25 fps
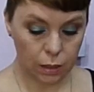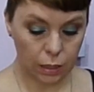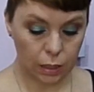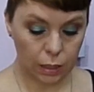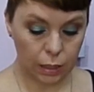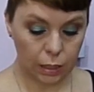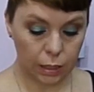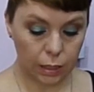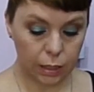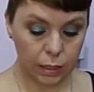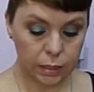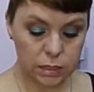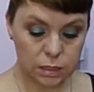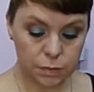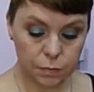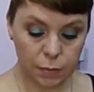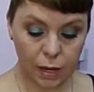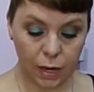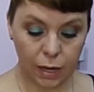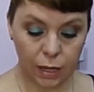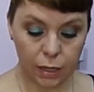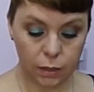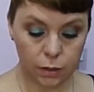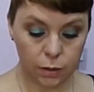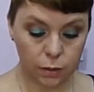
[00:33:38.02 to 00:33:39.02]
it's
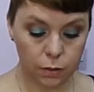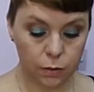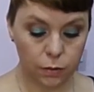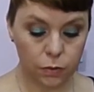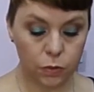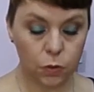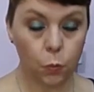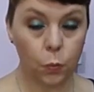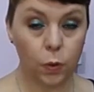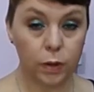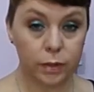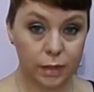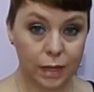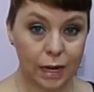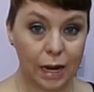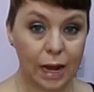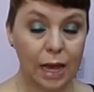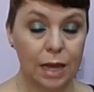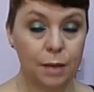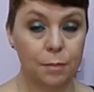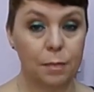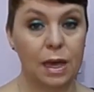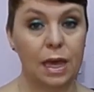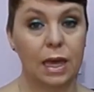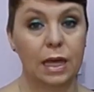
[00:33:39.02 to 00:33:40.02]
made, the one that I
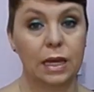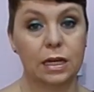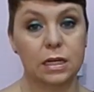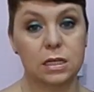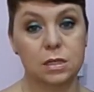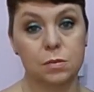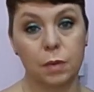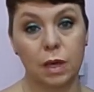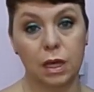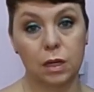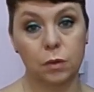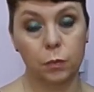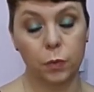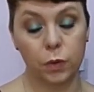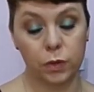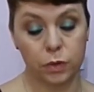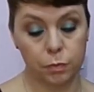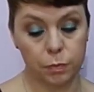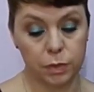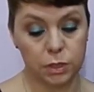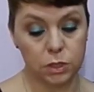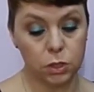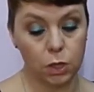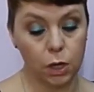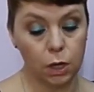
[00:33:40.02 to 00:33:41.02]
made is made with
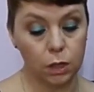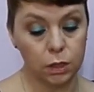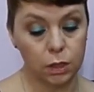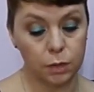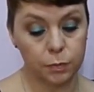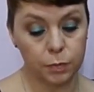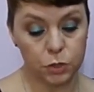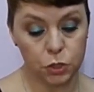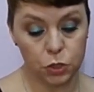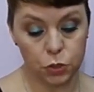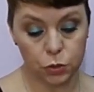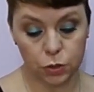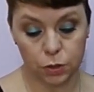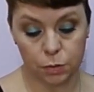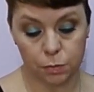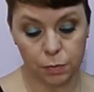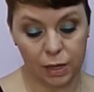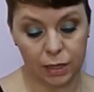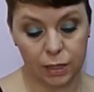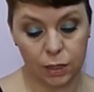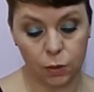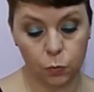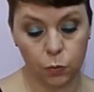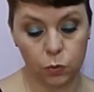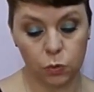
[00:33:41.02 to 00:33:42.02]
mandala, but you can make
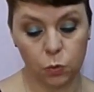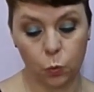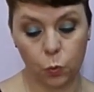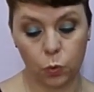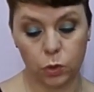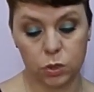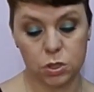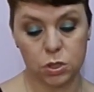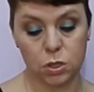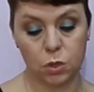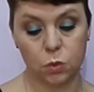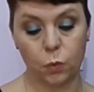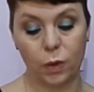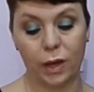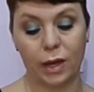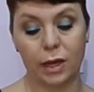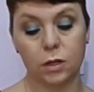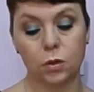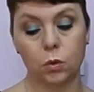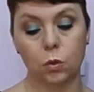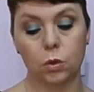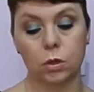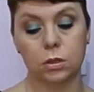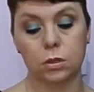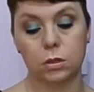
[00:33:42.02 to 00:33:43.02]
it with worsted weight
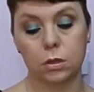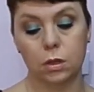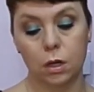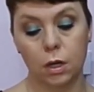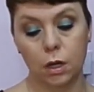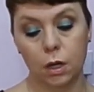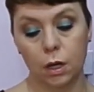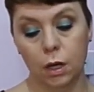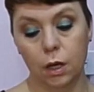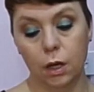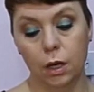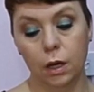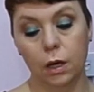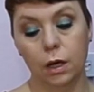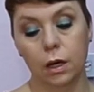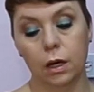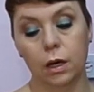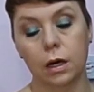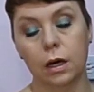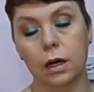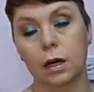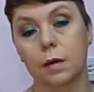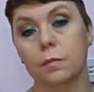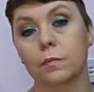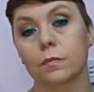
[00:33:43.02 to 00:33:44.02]
or
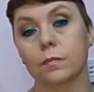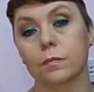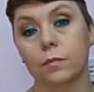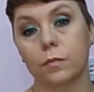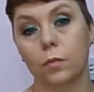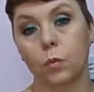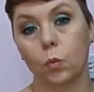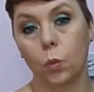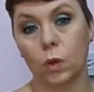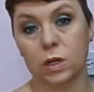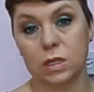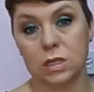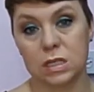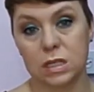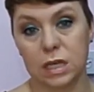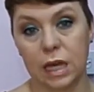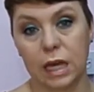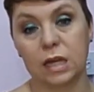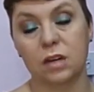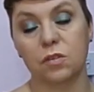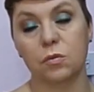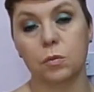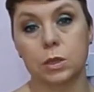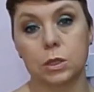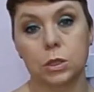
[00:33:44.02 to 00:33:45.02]
one skein
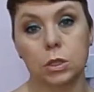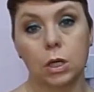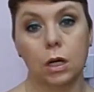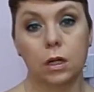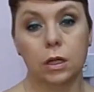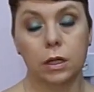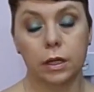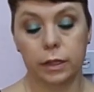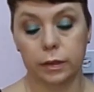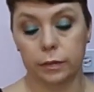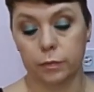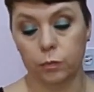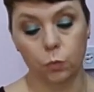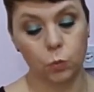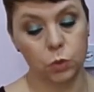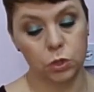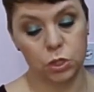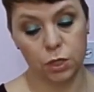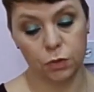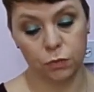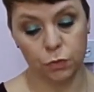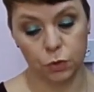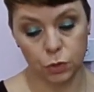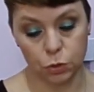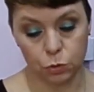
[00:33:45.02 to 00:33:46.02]
of mandala,
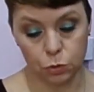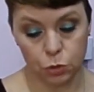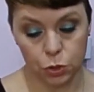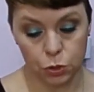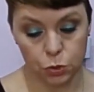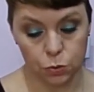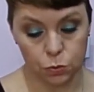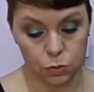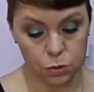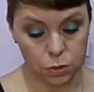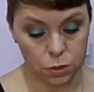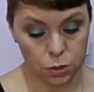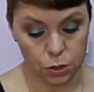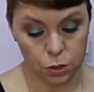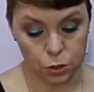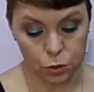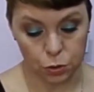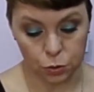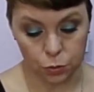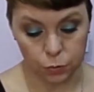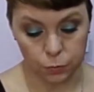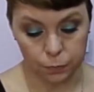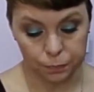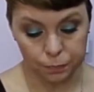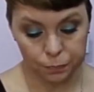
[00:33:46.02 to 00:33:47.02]
whichever you choose to
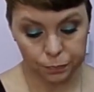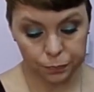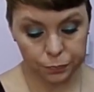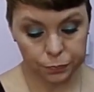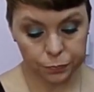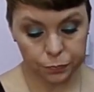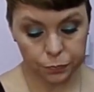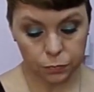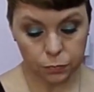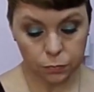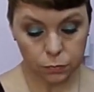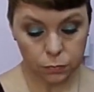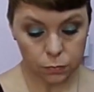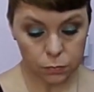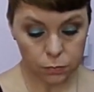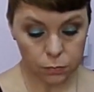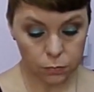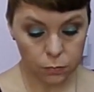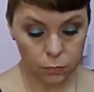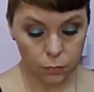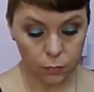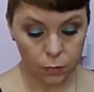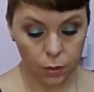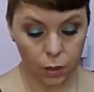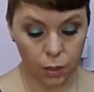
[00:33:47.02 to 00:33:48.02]
do.
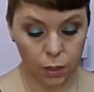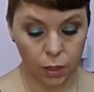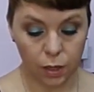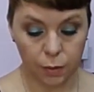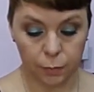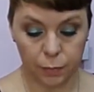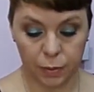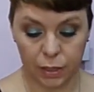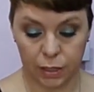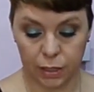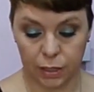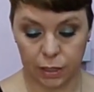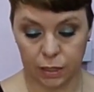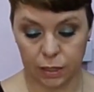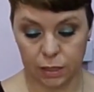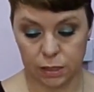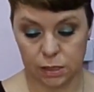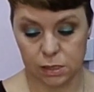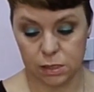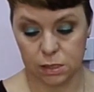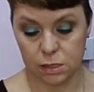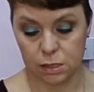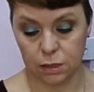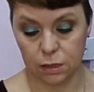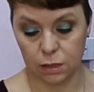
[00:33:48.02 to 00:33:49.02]
It
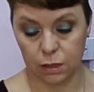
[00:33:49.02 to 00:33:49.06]
is